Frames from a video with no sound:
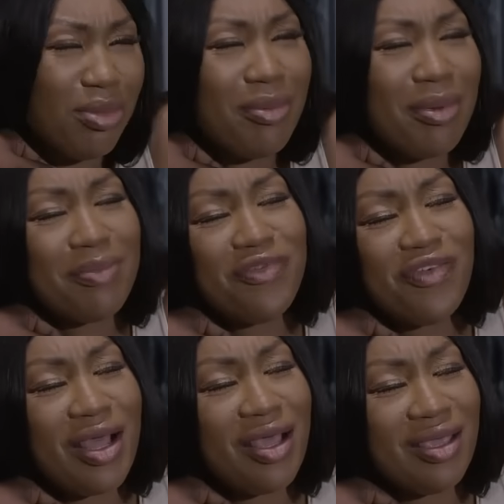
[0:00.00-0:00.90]
Babe, I'm
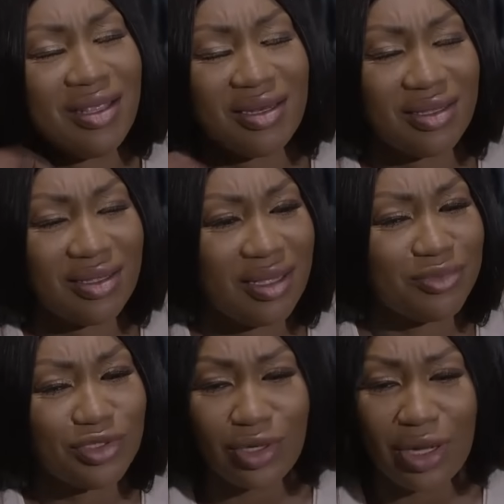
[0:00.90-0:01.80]
fine.
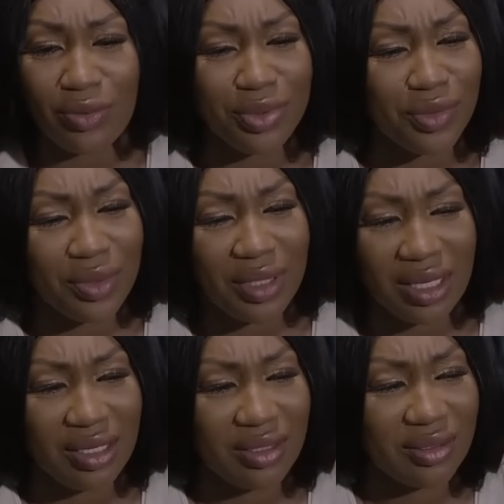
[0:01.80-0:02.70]
I'm sure I'll be okay.